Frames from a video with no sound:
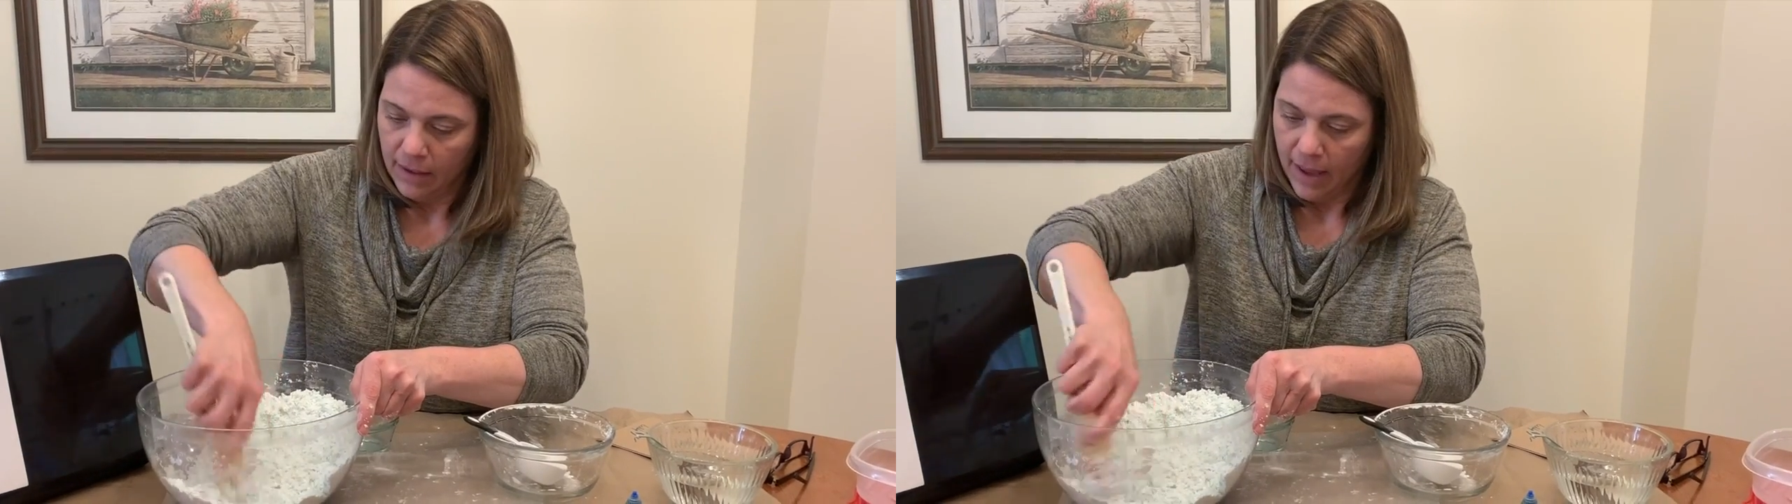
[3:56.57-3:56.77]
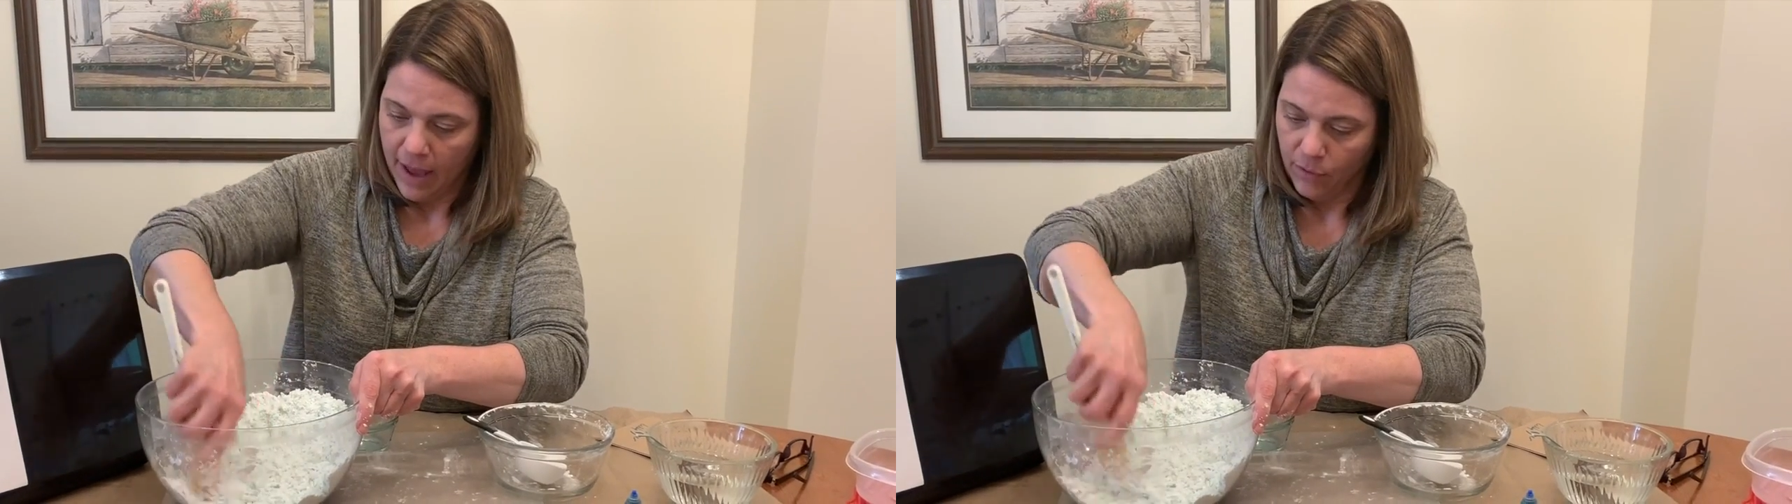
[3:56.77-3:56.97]

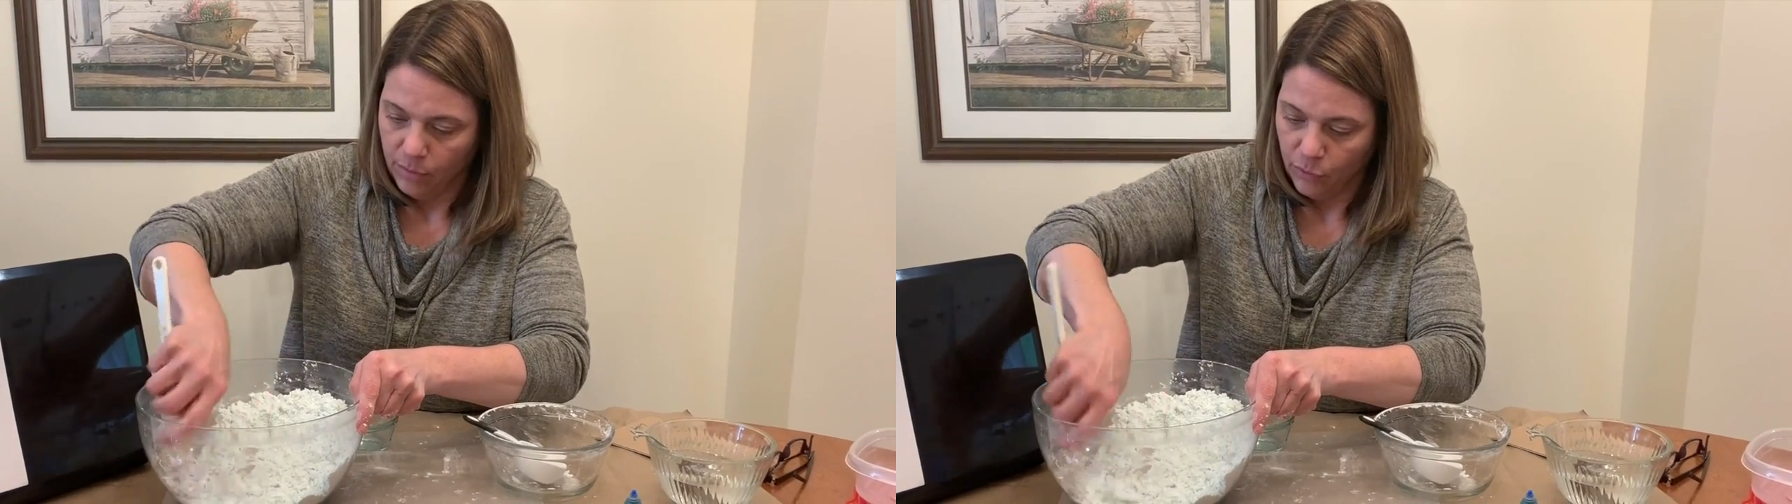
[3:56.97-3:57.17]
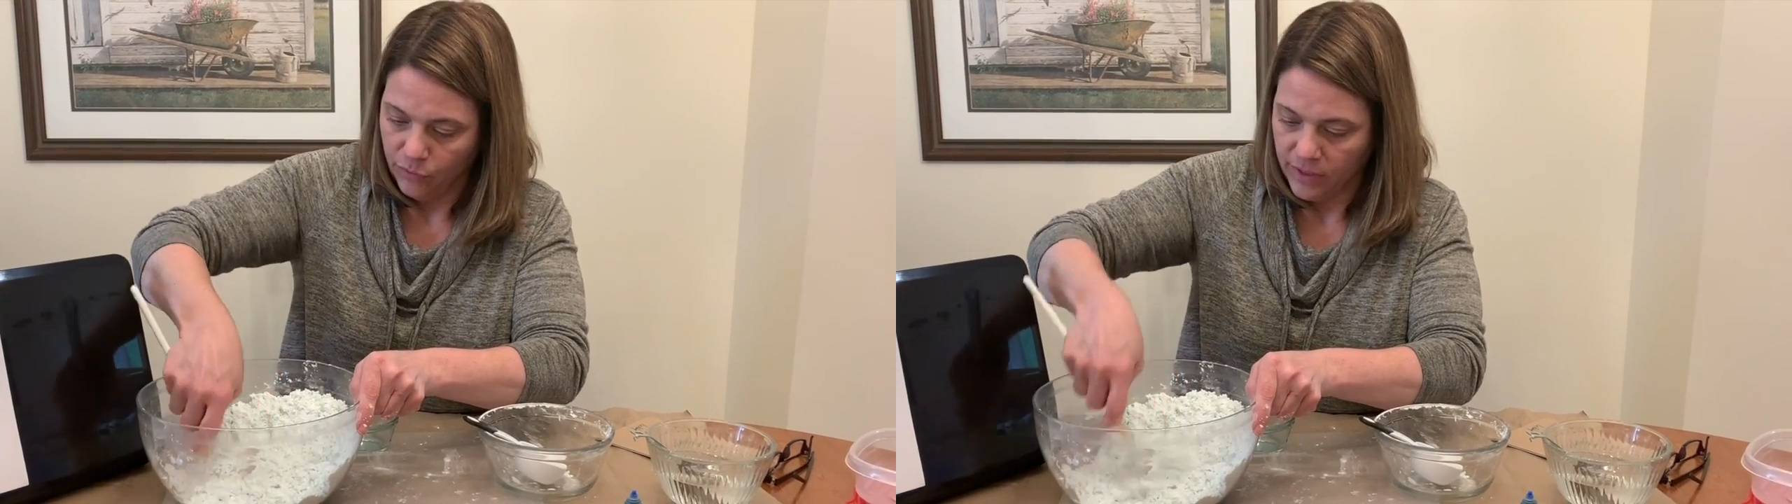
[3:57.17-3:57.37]
how
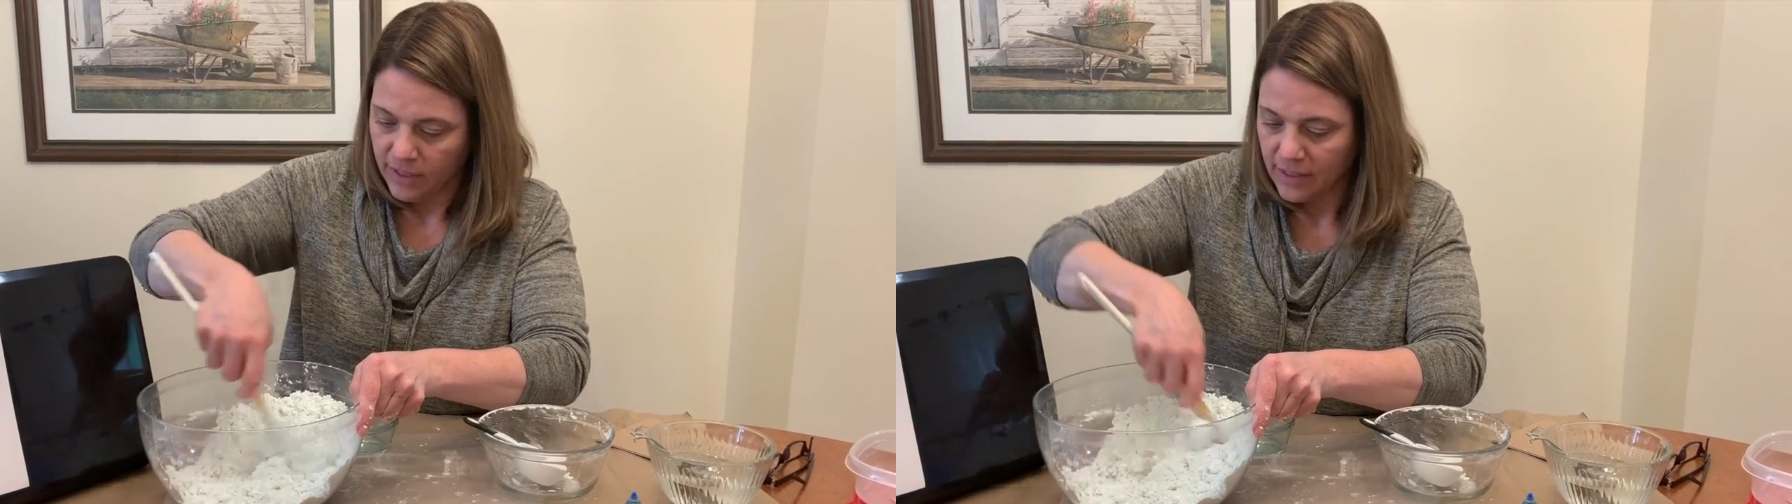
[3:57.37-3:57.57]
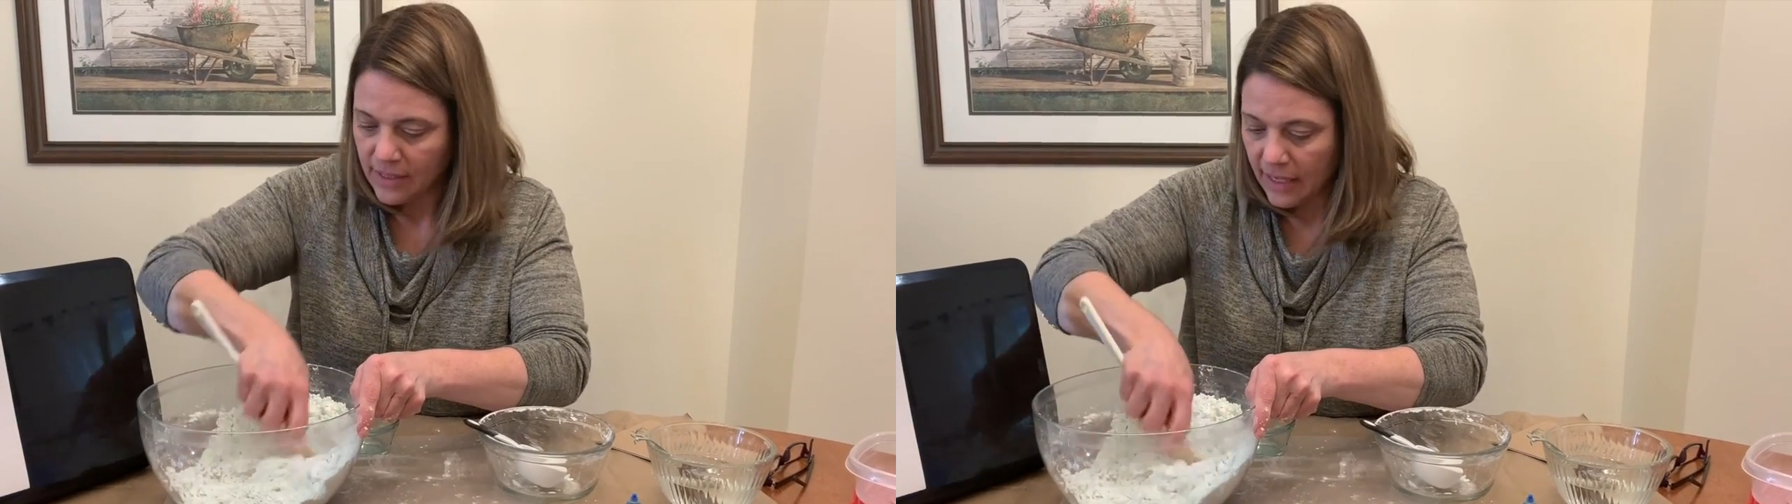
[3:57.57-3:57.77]
it moves
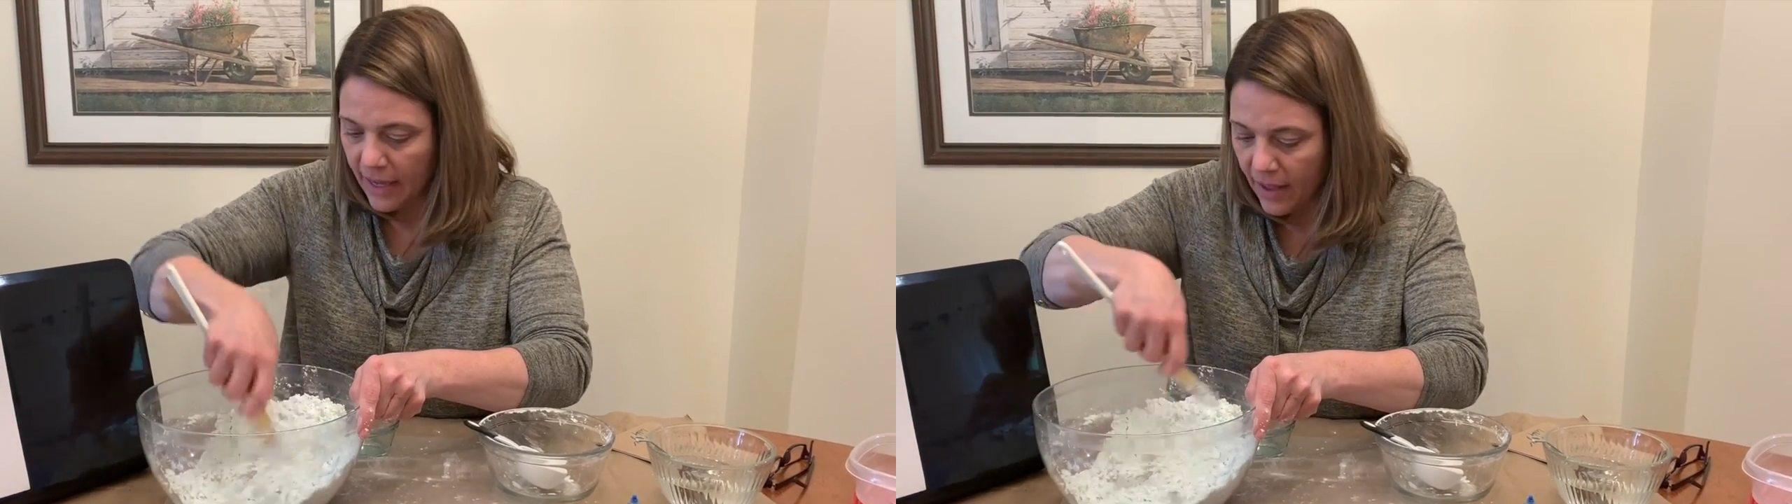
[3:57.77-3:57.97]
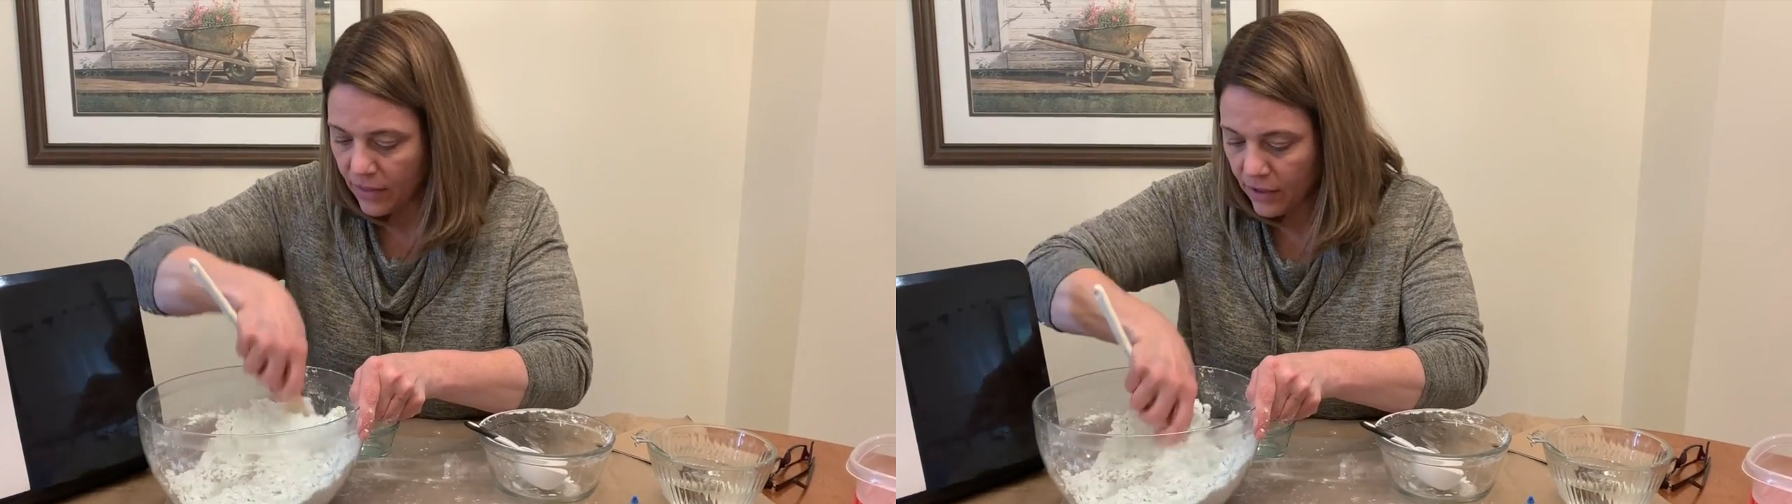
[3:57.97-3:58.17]
things
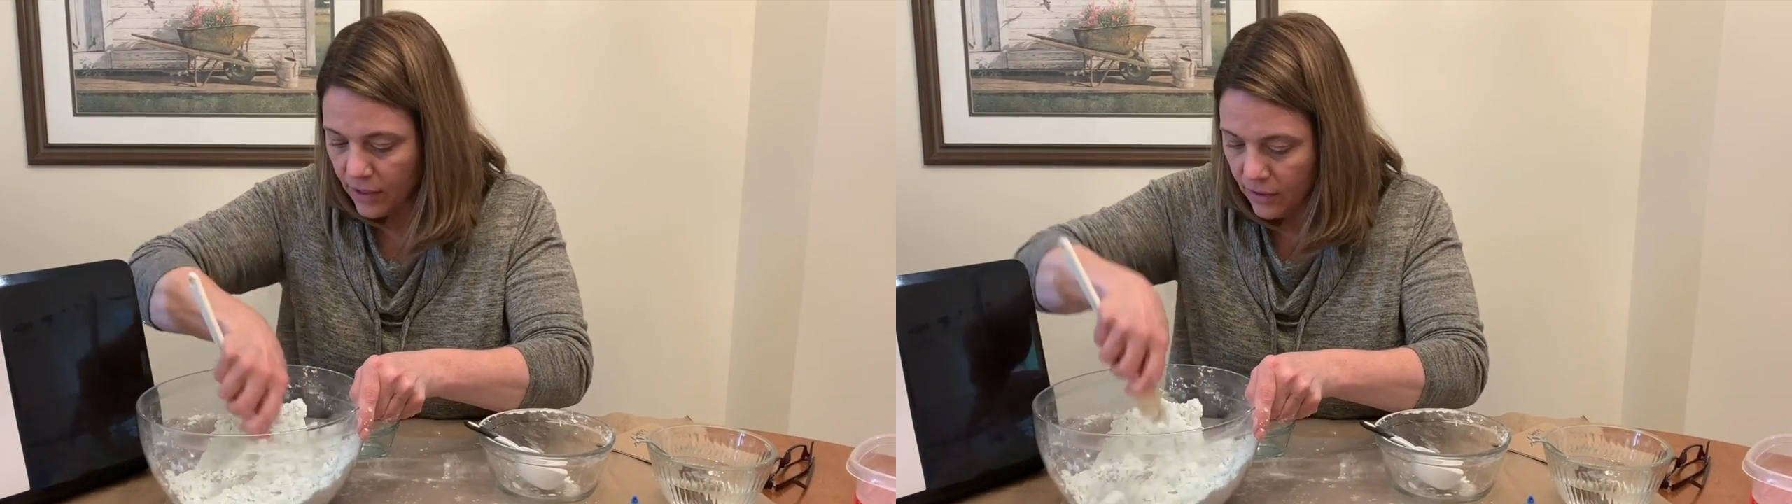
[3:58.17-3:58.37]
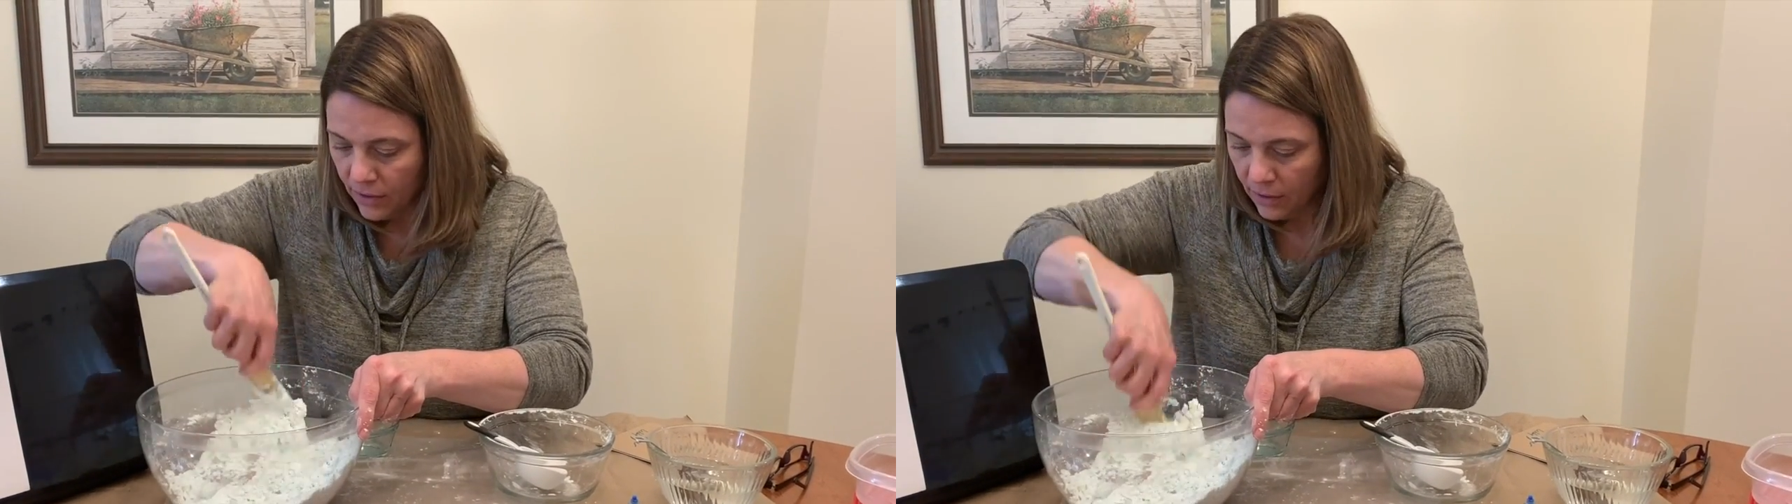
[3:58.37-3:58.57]
together.